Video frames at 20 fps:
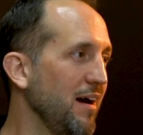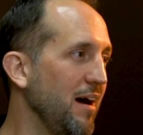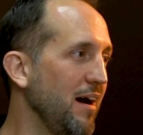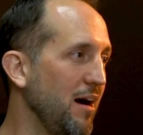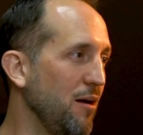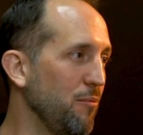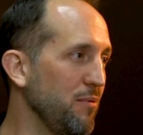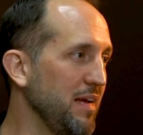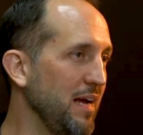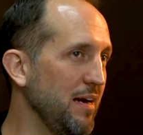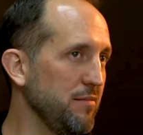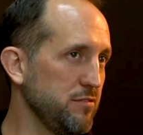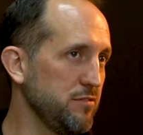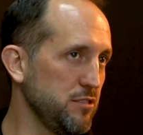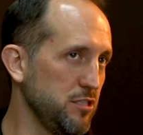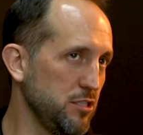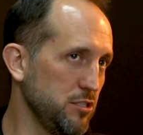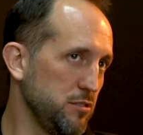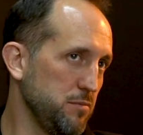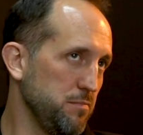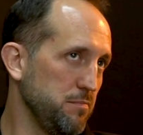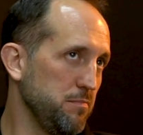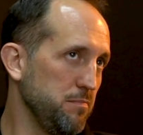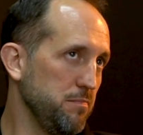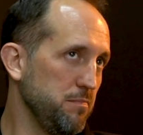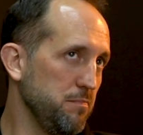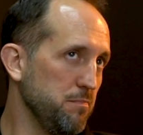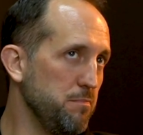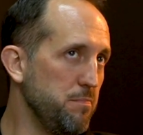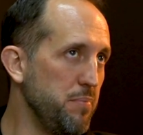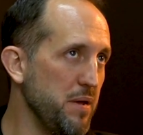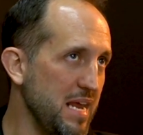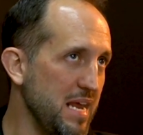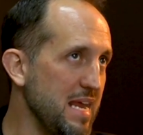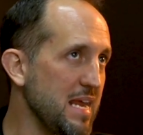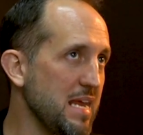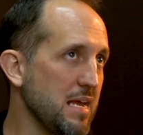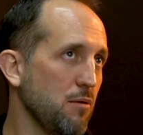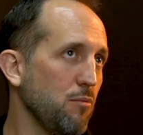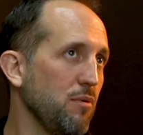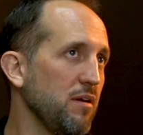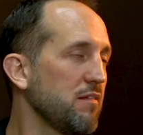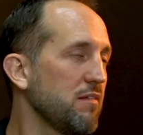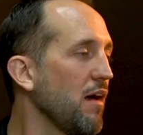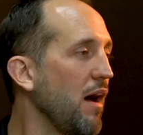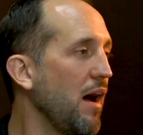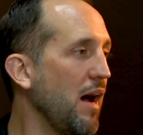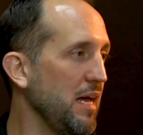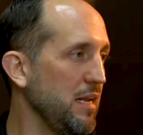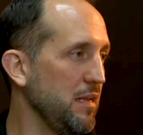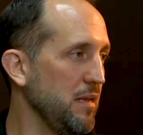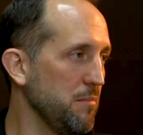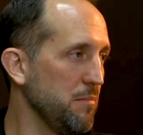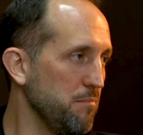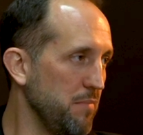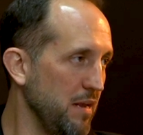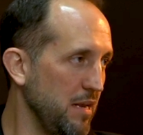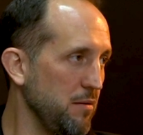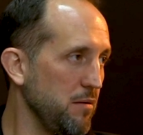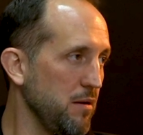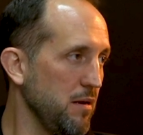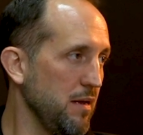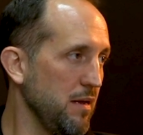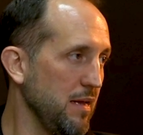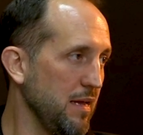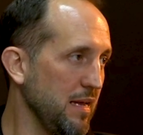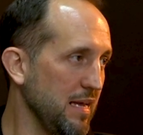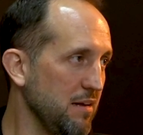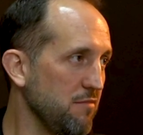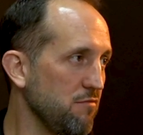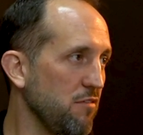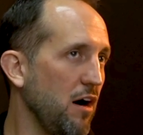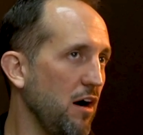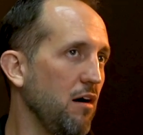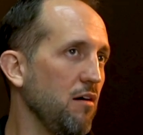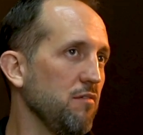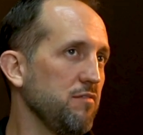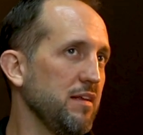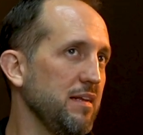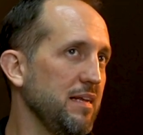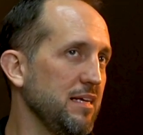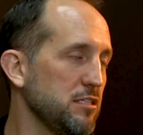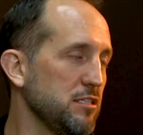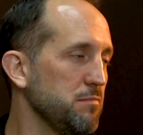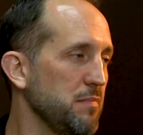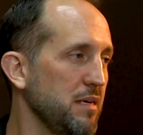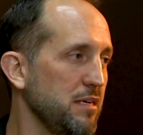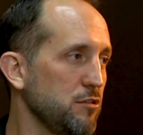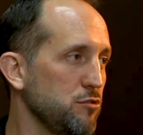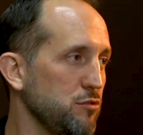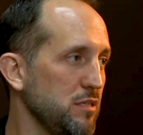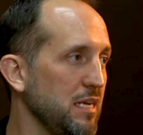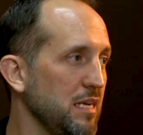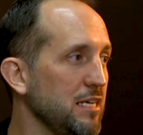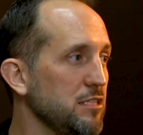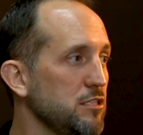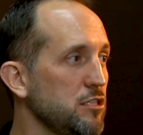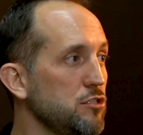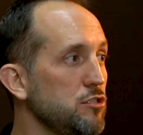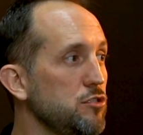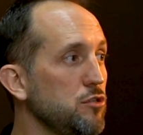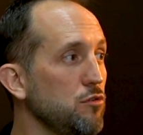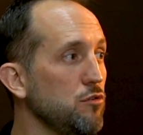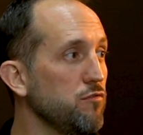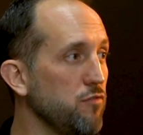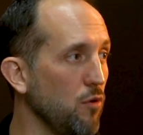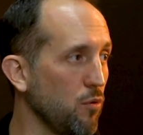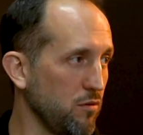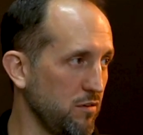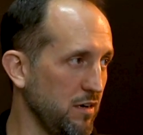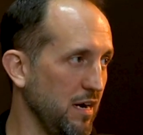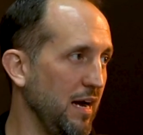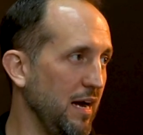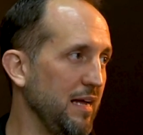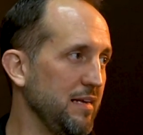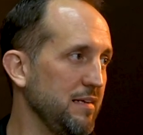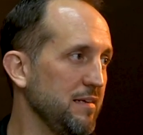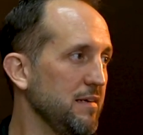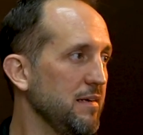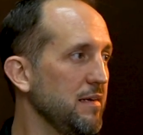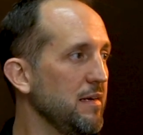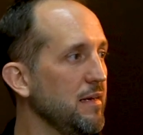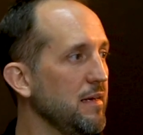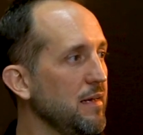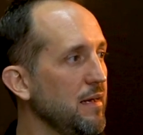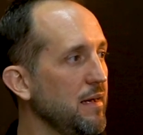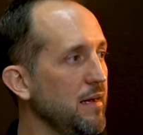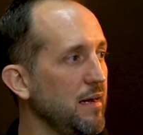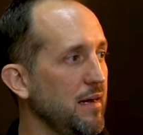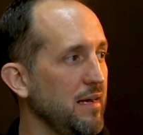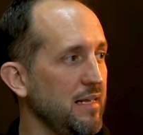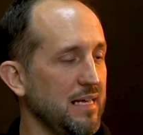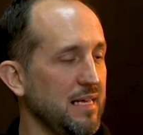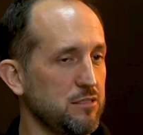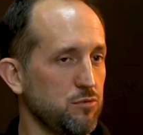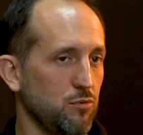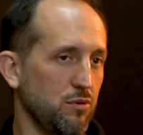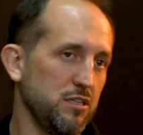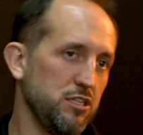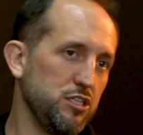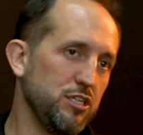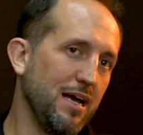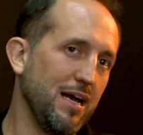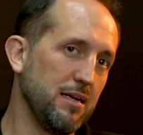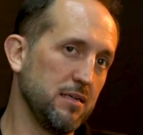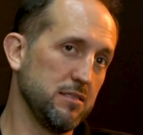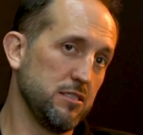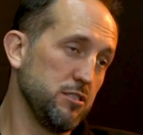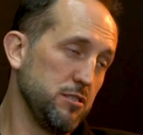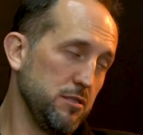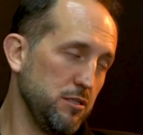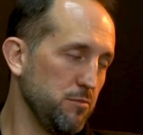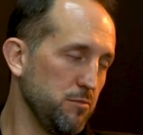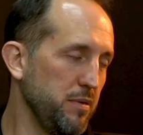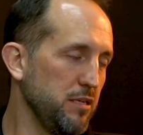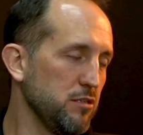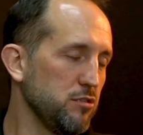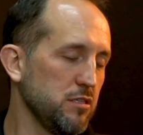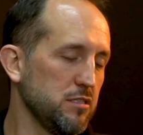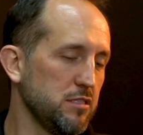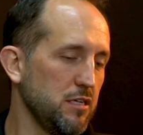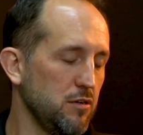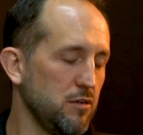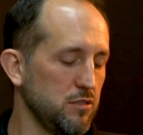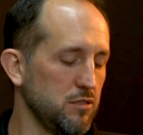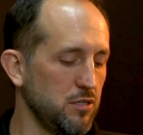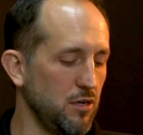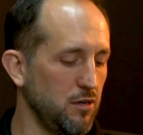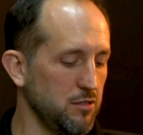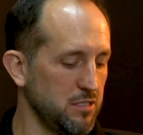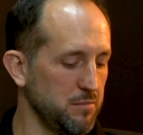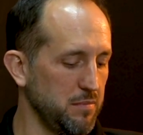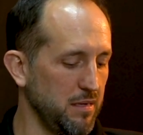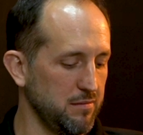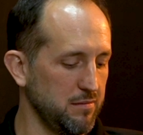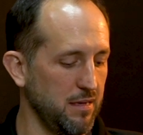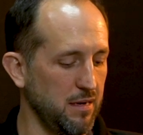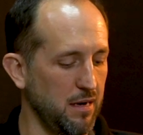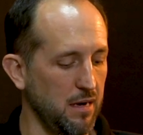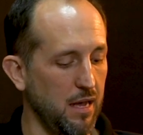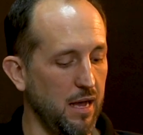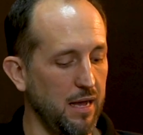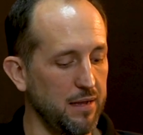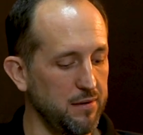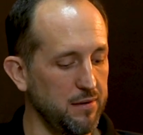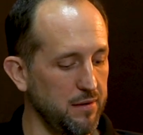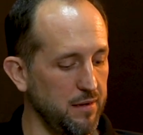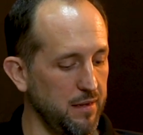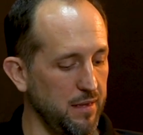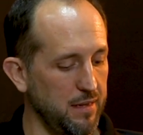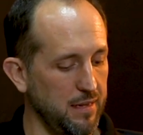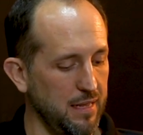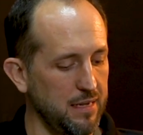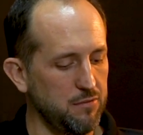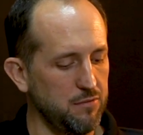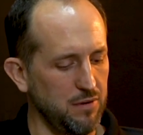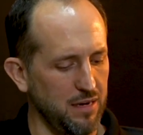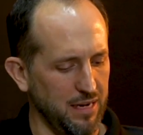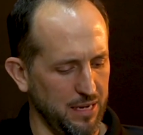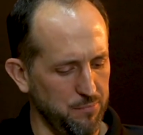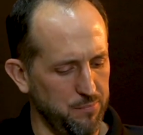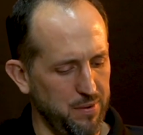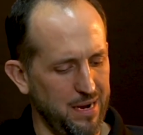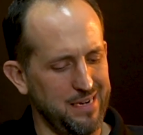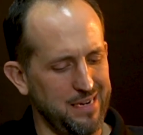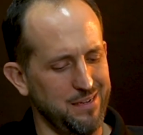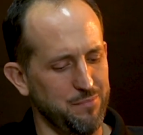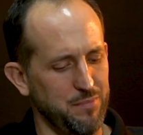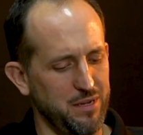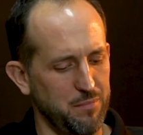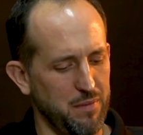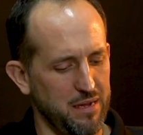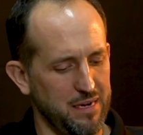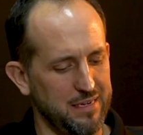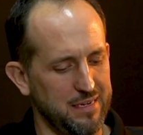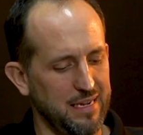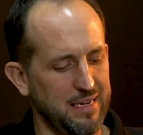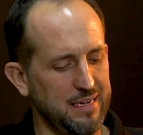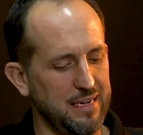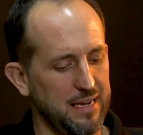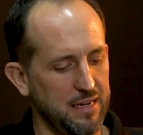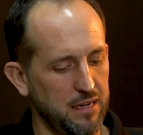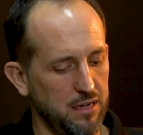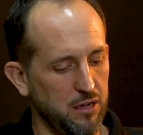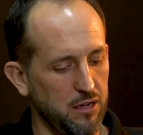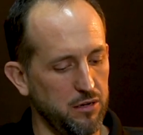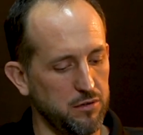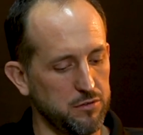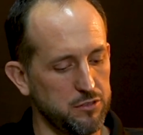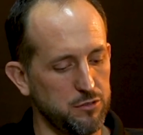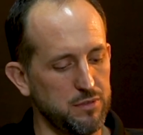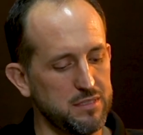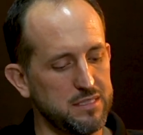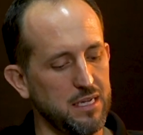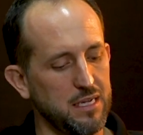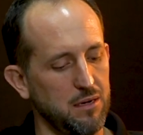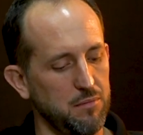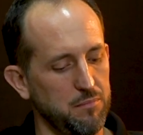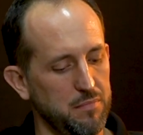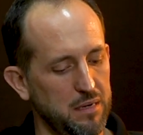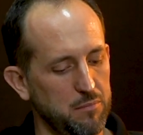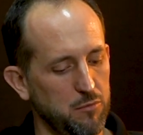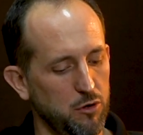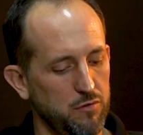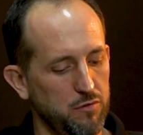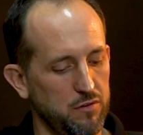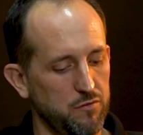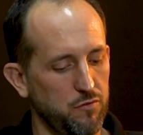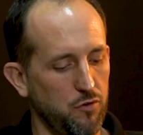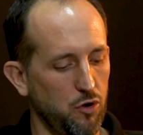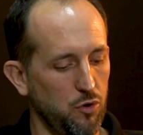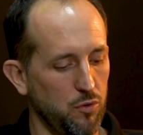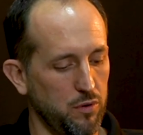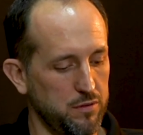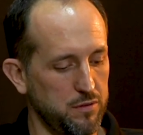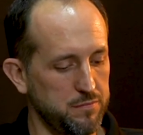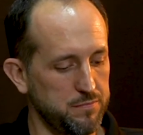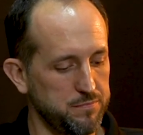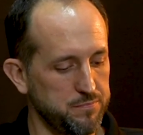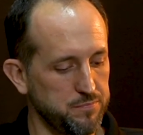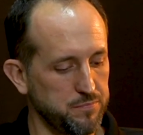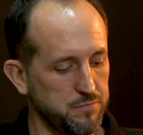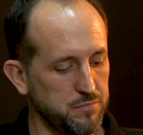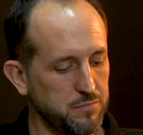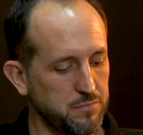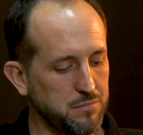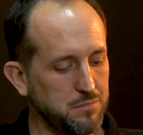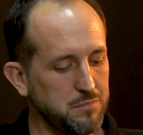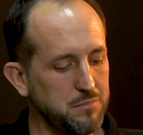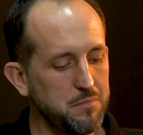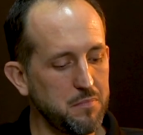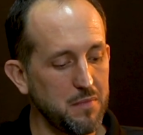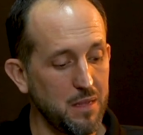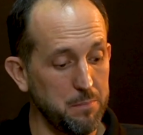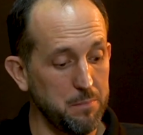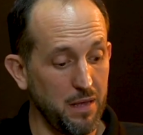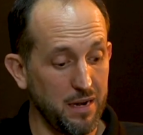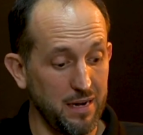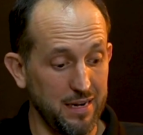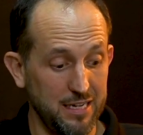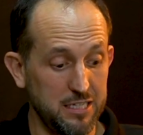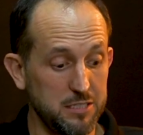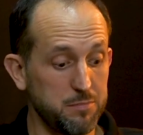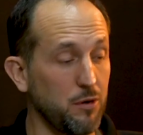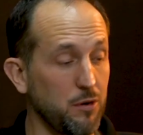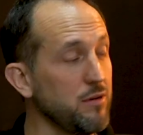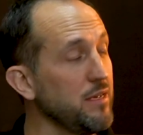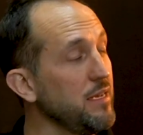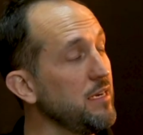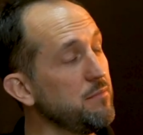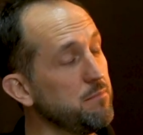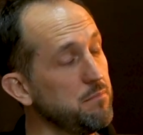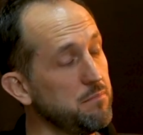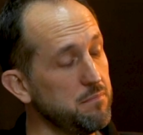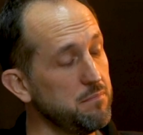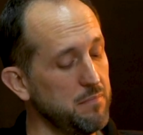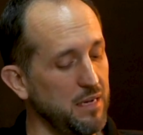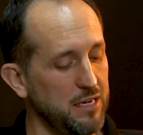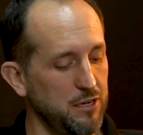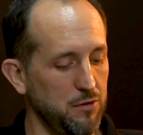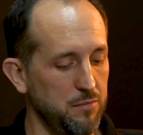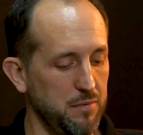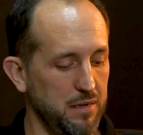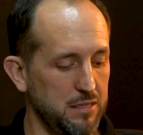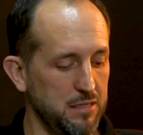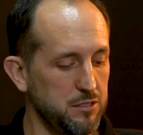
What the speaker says: We have to just be with God and be involved in his ministry, not just do for God. And that's one of the challenges. Peter Scazzero talks about that a lot. And that really impacted me about a decade ago. So it's helped me moving forward. I'm not an expert at it. By no means.